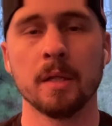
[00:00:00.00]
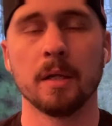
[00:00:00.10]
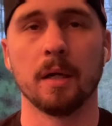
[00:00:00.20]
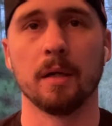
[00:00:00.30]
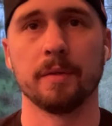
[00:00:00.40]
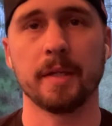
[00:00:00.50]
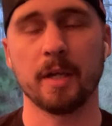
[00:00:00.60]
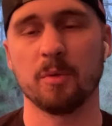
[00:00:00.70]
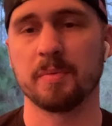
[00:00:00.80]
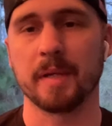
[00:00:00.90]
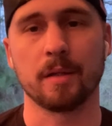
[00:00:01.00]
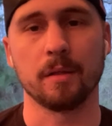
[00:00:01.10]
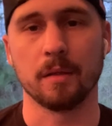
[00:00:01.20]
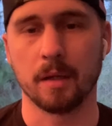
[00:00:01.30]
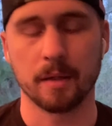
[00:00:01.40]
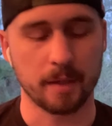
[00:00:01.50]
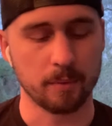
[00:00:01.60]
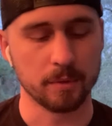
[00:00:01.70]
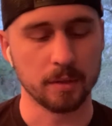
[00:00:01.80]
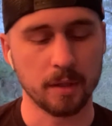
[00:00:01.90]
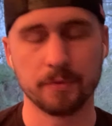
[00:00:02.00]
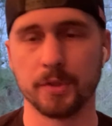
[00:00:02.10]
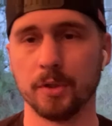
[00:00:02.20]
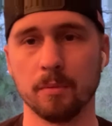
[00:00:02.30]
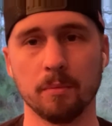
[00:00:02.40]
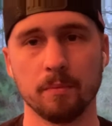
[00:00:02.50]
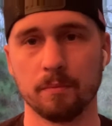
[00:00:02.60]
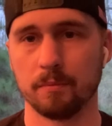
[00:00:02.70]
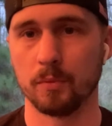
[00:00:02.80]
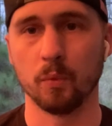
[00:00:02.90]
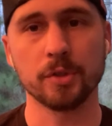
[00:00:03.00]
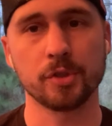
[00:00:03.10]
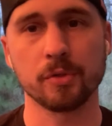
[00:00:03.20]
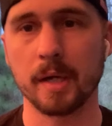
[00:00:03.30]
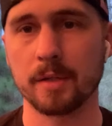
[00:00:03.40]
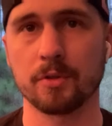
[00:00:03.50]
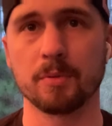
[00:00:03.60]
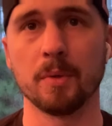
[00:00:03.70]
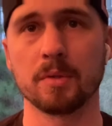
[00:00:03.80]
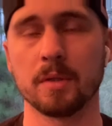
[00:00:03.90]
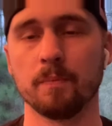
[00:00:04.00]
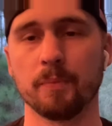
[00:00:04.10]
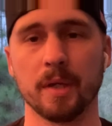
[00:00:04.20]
That helps me out a lot. I would love to know what you guys are smoking.